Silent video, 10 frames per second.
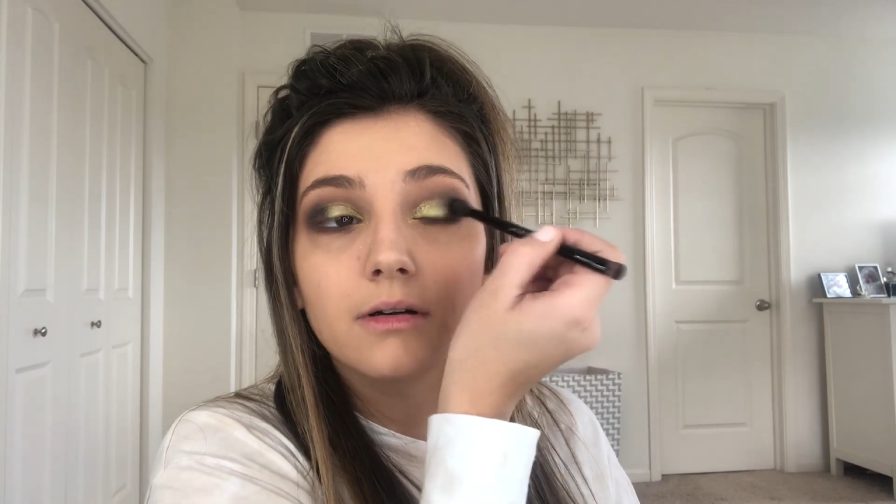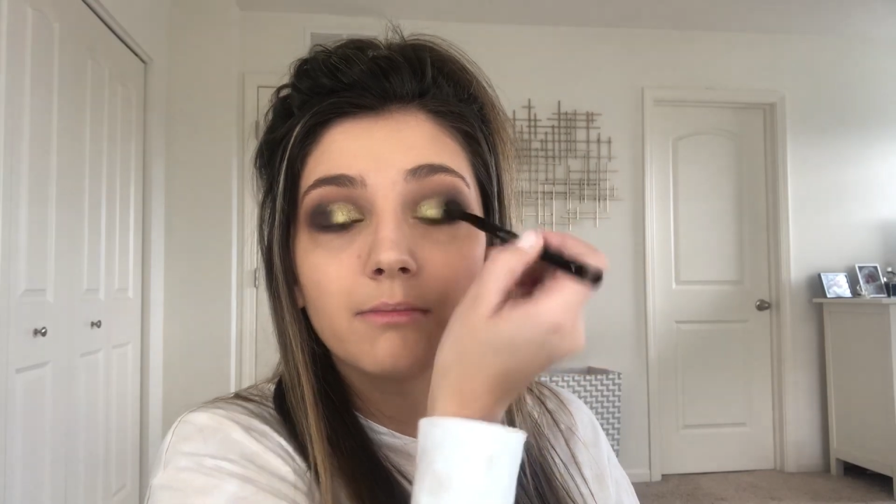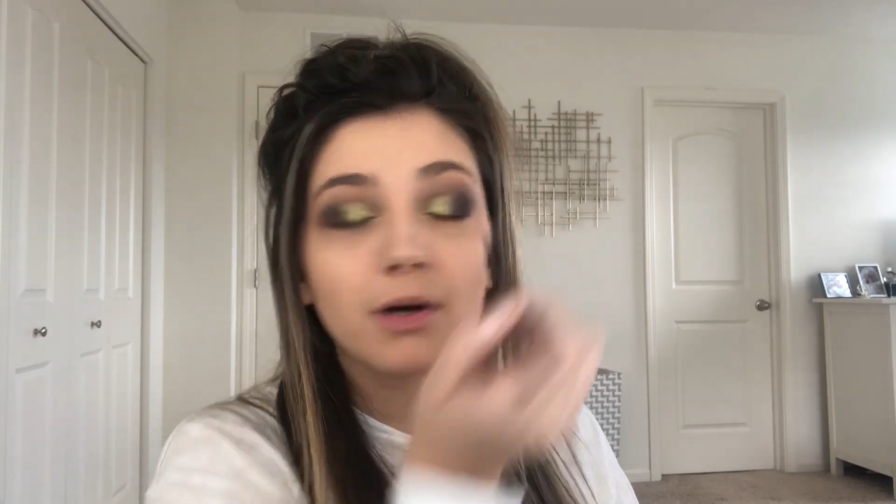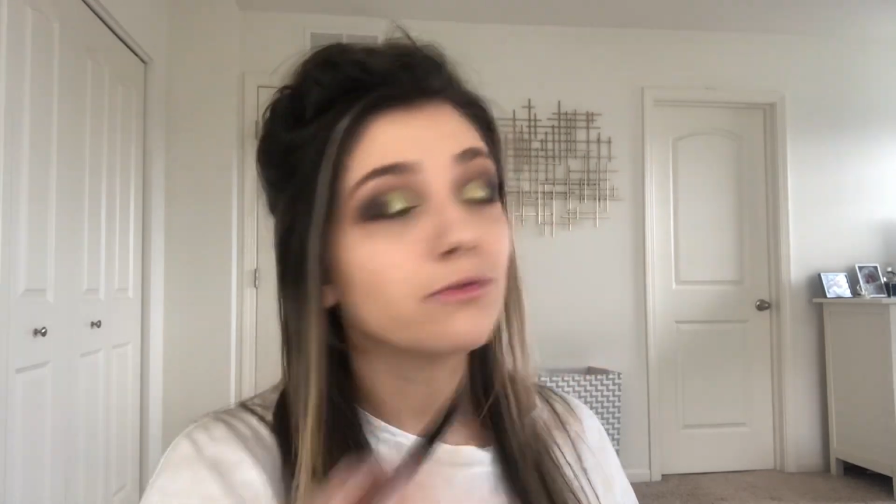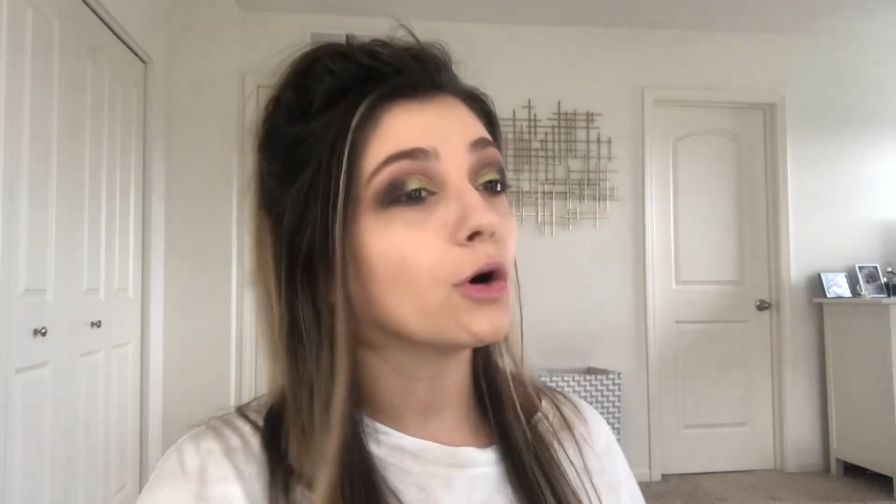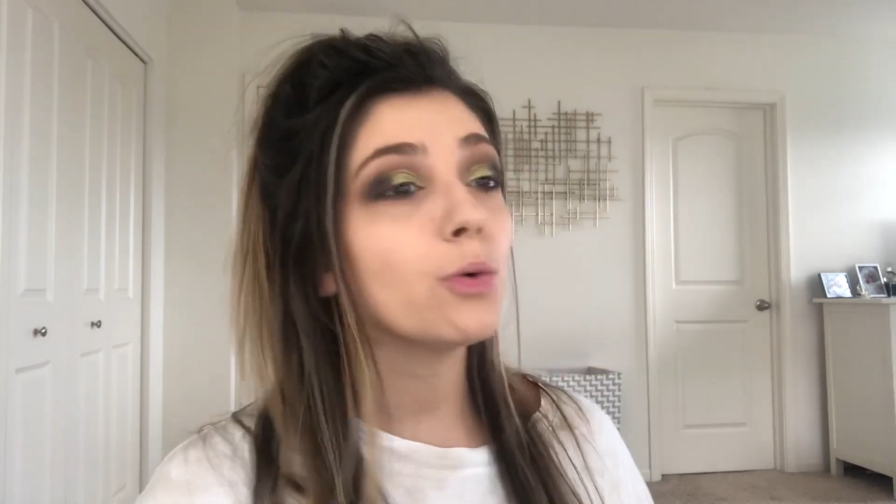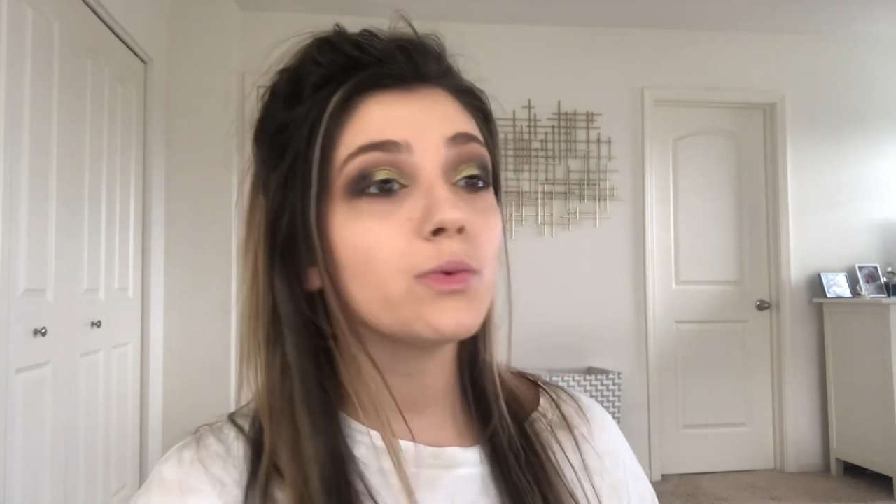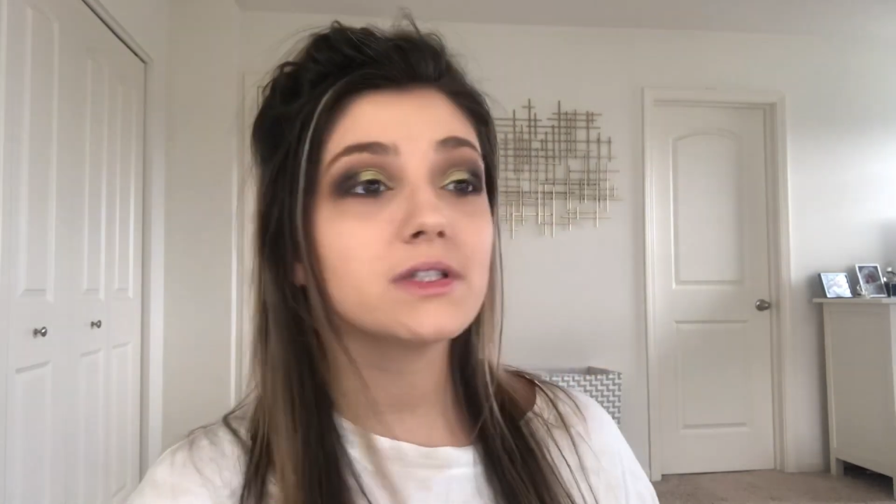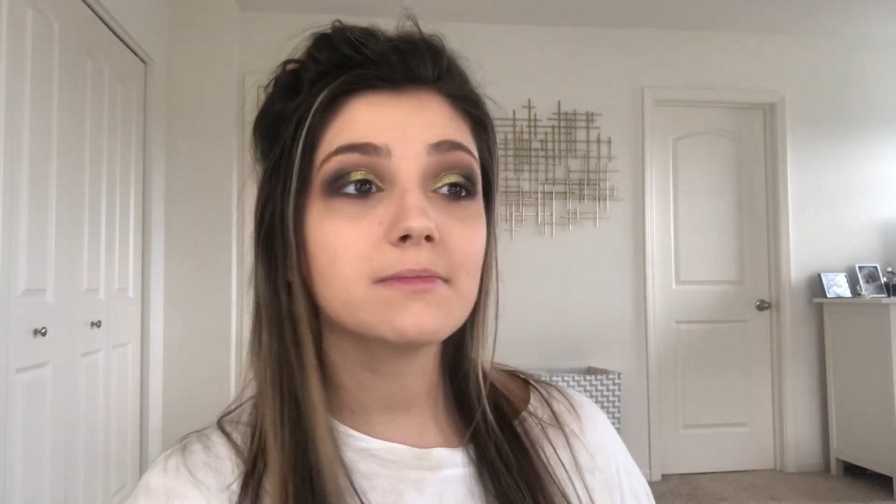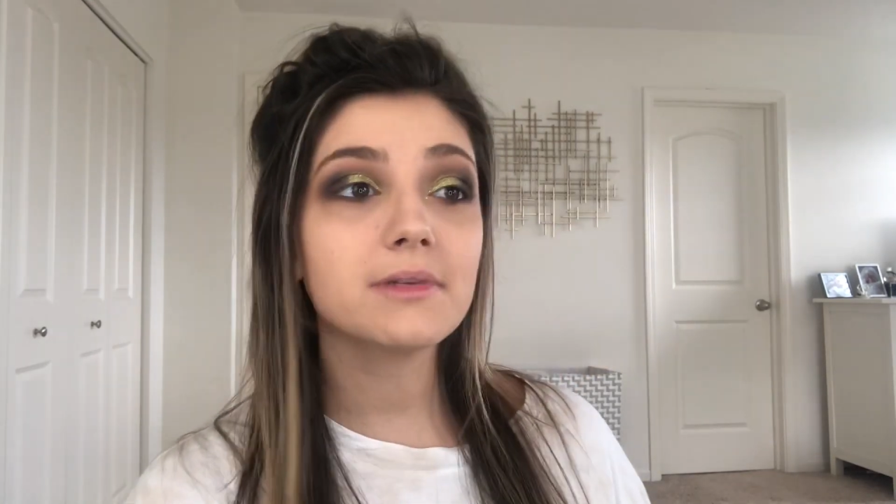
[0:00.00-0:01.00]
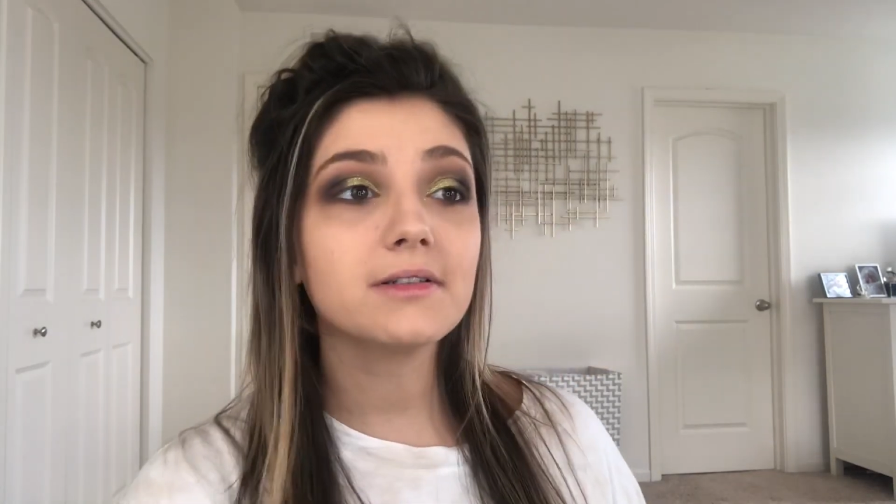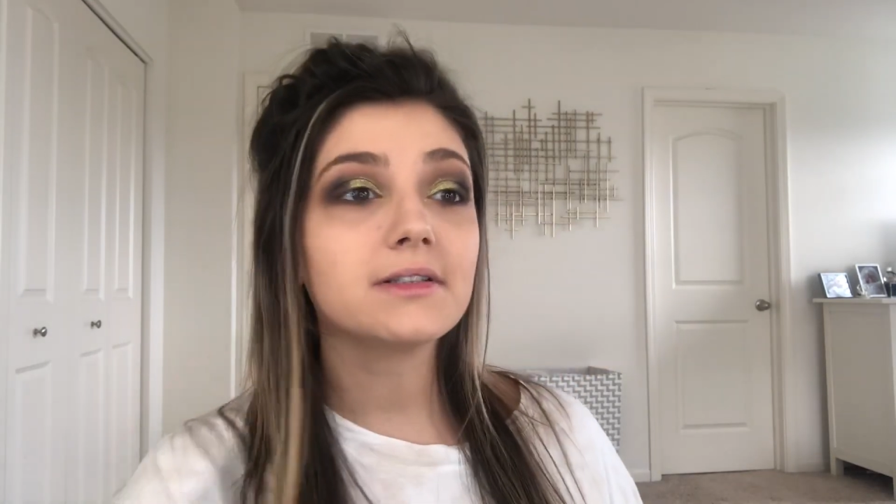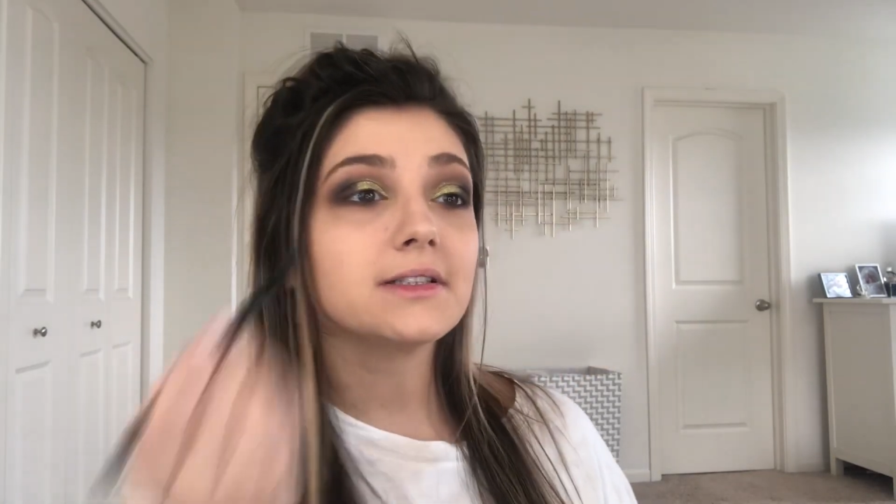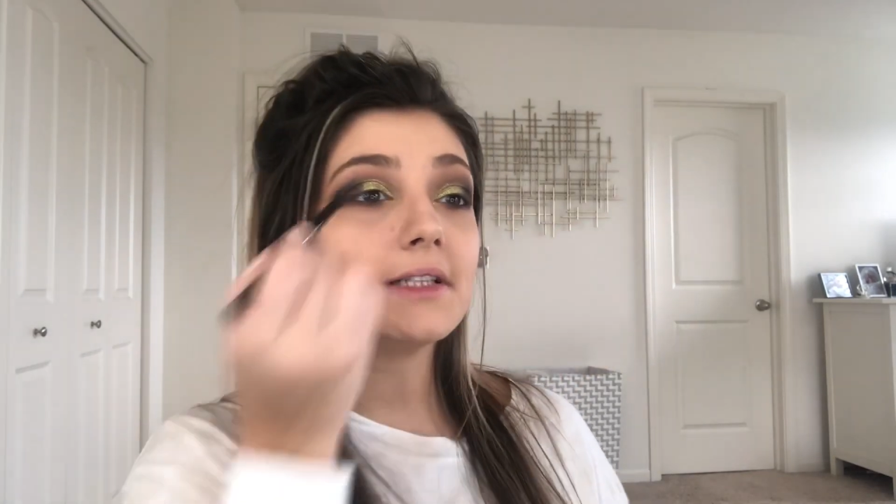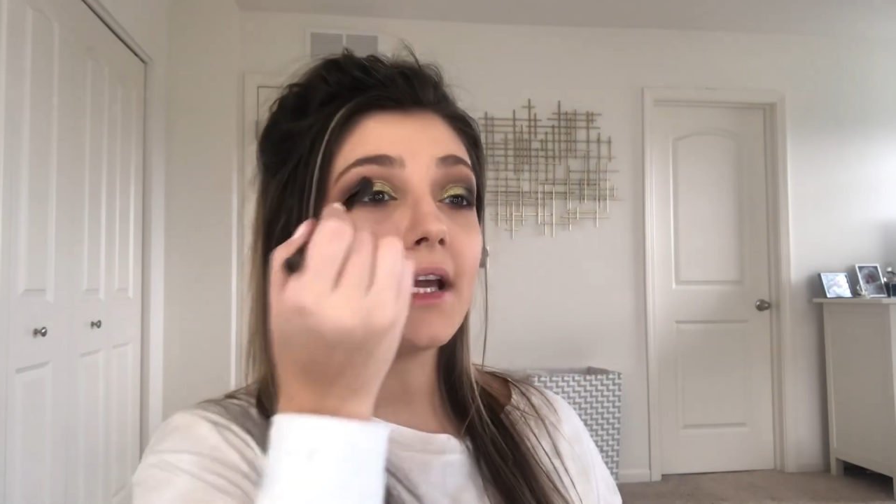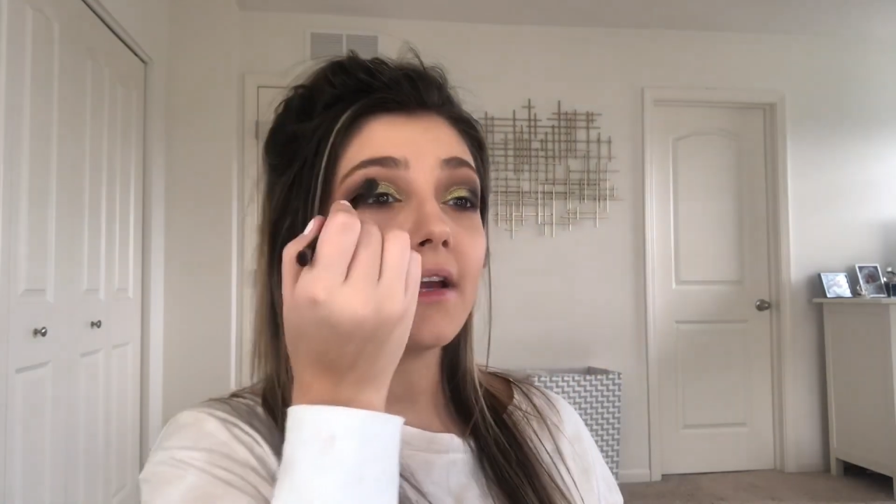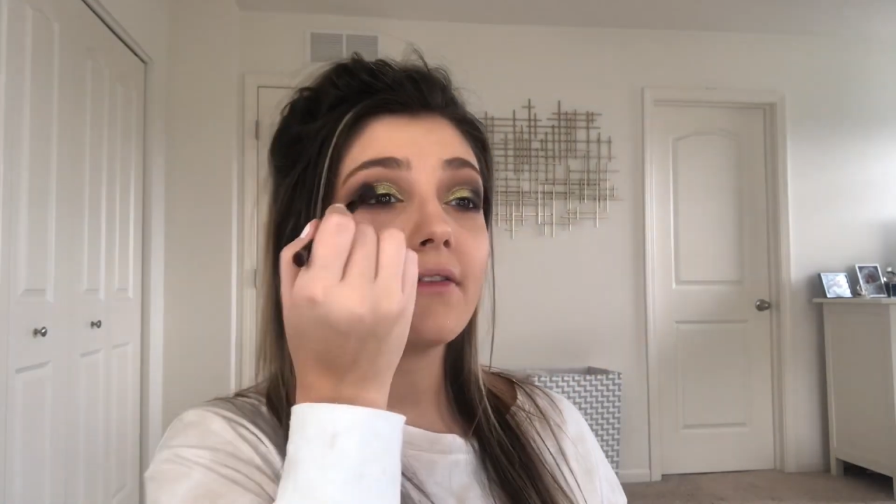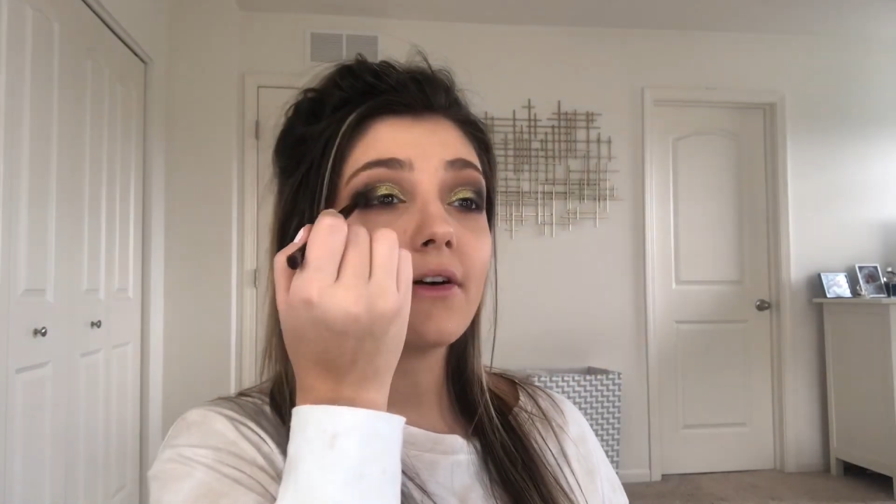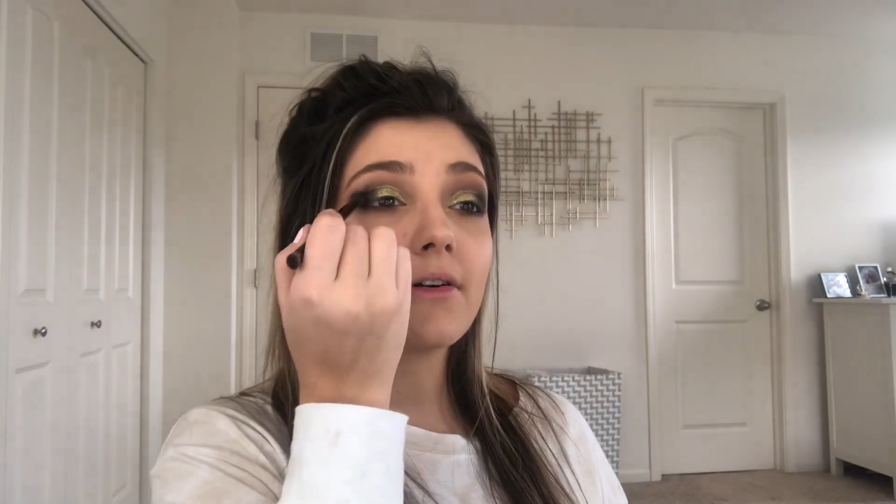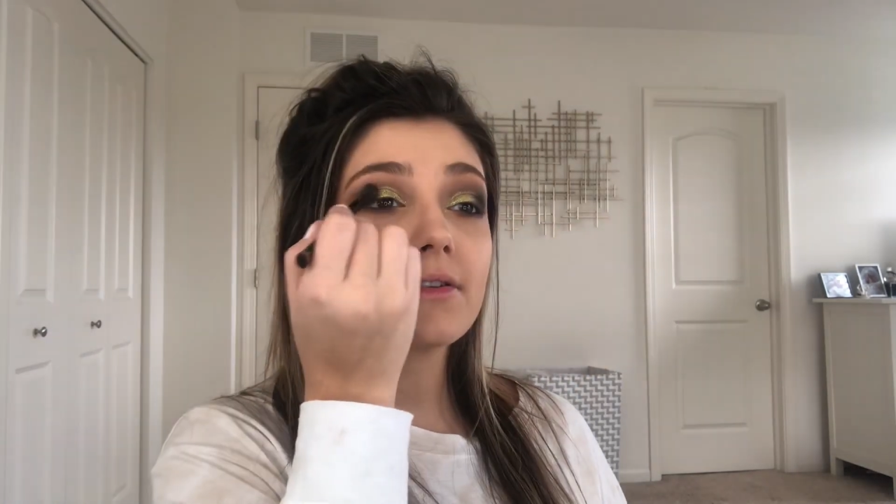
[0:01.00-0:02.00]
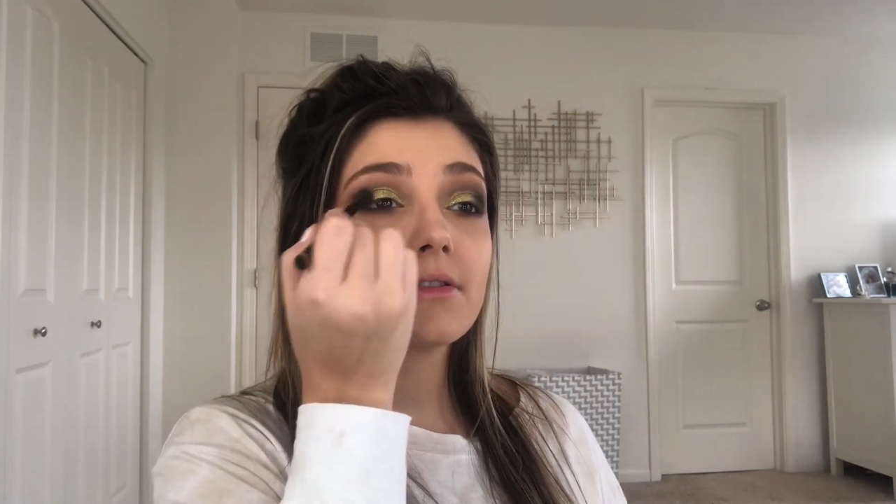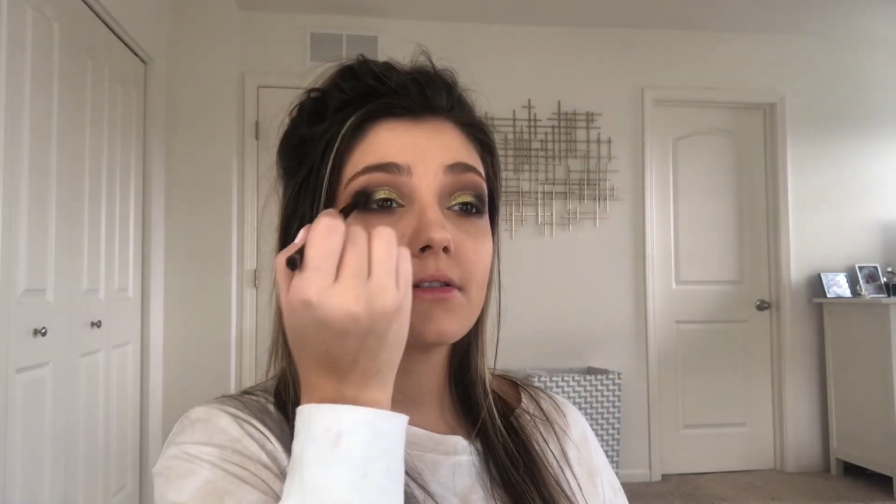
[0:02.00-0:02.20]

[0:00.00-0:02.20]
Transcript: but Rome wasn't built in a day, folks.